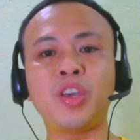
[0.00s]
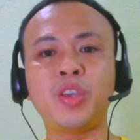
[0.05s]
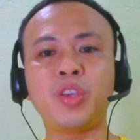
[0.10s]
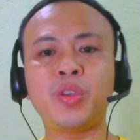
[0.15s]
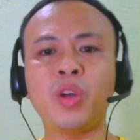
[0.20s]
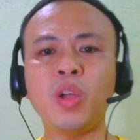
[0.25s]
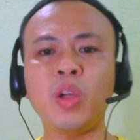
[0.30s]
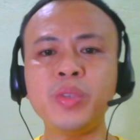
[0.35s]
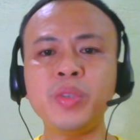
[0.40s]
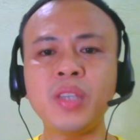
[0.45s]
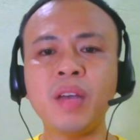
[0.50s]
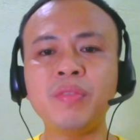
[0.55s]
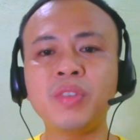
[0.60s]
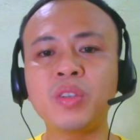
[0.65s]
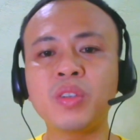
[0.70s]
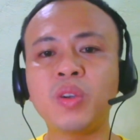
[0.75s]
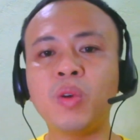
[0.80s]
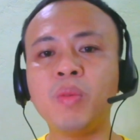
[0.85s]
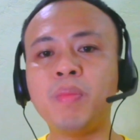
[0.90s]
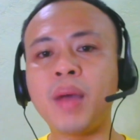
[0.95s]
You always have to
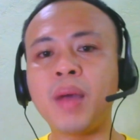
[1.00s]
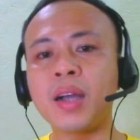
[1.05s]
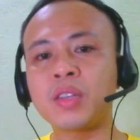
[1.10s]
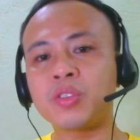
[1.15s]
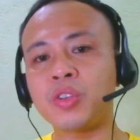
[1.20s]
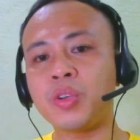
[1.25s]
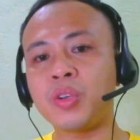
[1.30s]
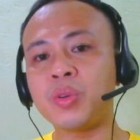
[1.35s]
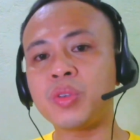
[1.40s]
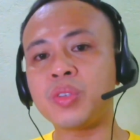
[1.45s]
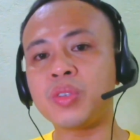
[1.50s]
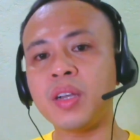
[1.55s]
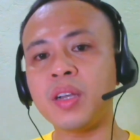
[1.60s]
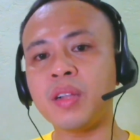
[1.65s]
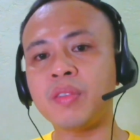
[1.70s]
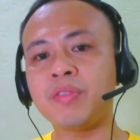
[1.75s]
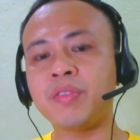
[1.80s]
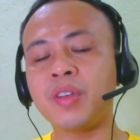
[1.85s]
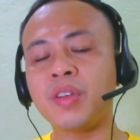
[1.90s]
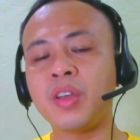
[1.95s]
go back to
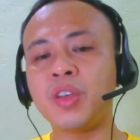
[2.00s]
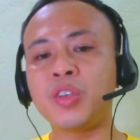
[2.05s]
yourself.